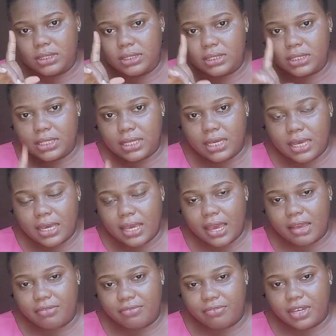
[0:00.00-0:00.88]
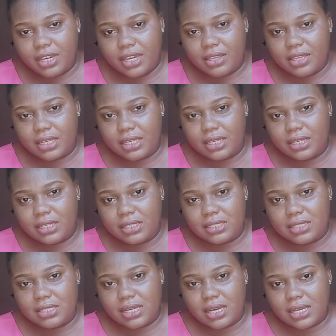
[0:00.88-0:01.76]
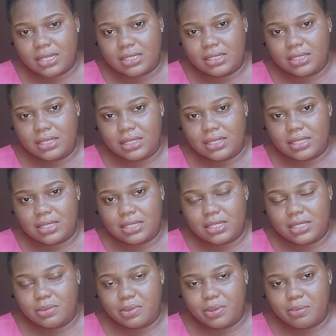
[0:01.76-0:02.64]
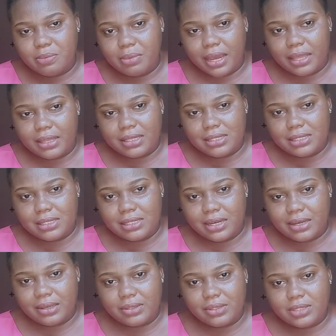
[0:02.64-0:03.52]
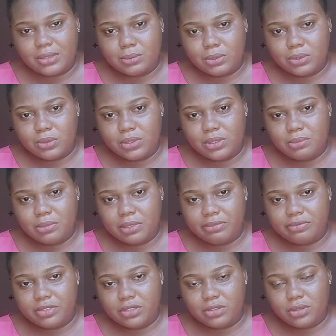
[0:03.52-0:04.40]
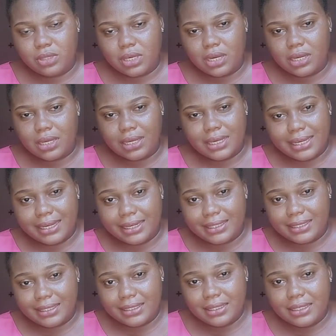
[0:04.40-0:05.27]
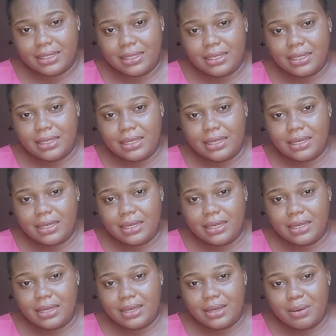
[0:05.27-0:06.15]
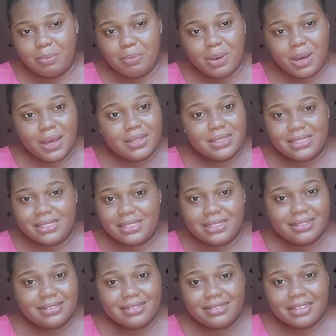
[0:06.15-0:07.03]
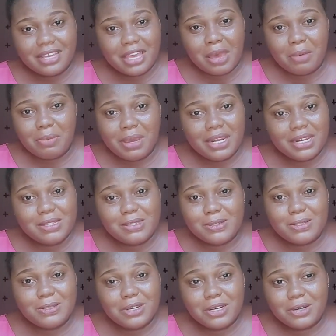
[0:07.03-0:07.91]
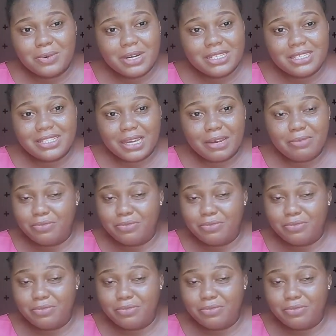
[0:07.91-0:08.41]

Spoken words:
Today I figured the kids are still asleep by this time because I'm doing my video kind of early. But I mean, it's also a great time